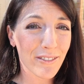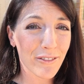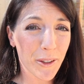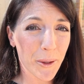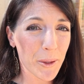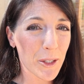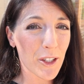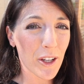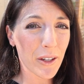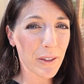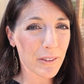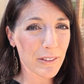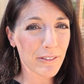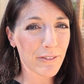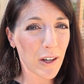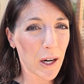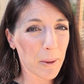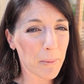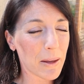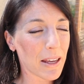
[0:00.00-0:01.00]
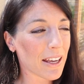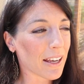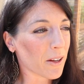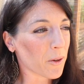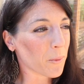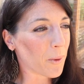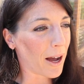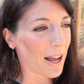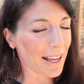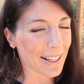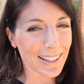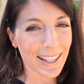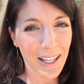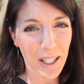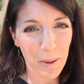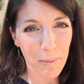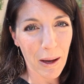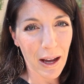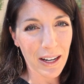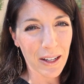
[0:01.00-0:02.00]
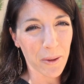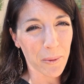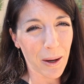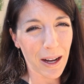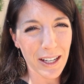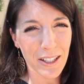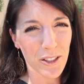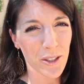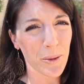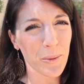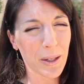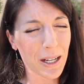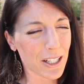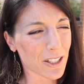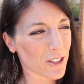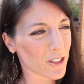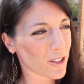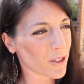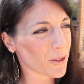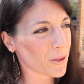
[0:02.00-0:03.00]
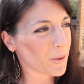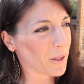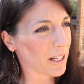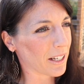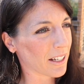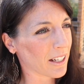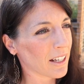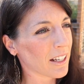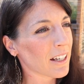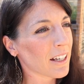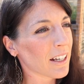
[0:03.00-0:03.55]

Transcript: for regenerative farming and why I care about it, why I do what I do, and